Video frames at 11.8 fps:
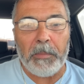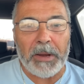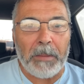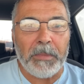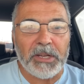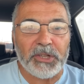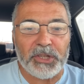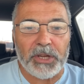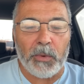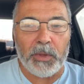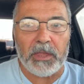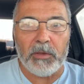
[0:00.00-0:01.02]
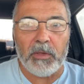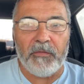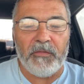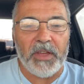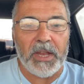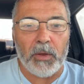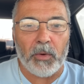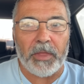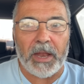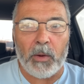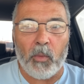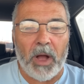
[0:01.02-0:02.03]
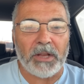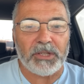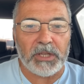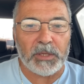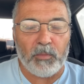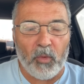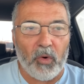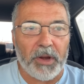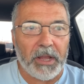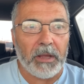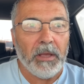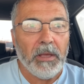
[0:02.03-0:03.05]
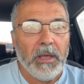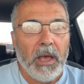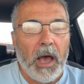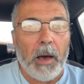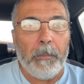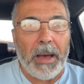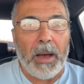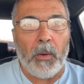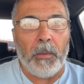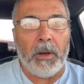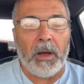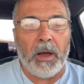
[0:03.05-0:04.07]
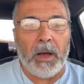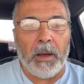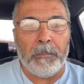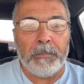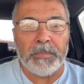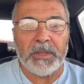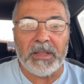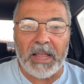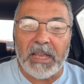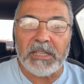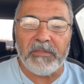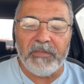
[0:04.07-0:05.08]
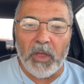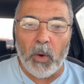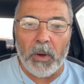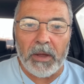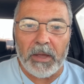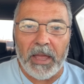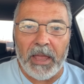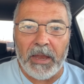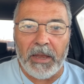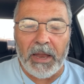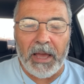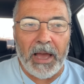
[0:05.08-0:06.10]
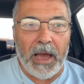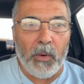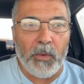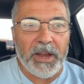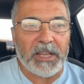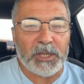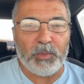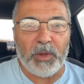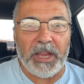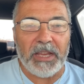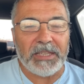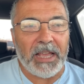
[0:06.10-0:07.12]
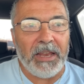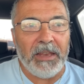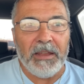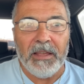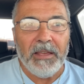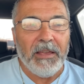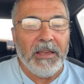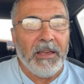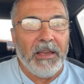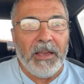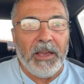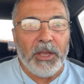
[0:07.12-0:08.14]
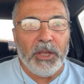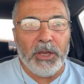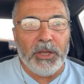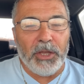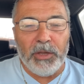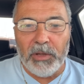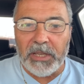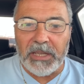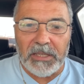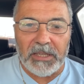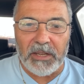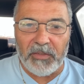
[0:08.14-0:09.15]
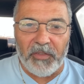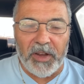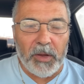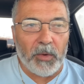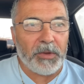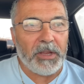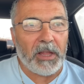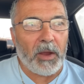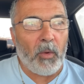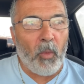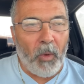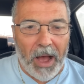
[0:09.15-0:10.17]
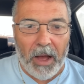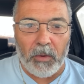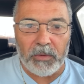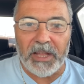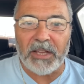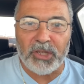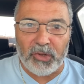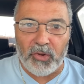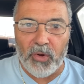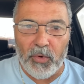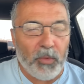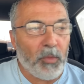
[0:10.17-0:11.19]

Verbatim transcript: But I'm gonna share with you the video that I watched this morning about um, the days of Noah and how it explains and you listen to this video and you're like, wow, that's true.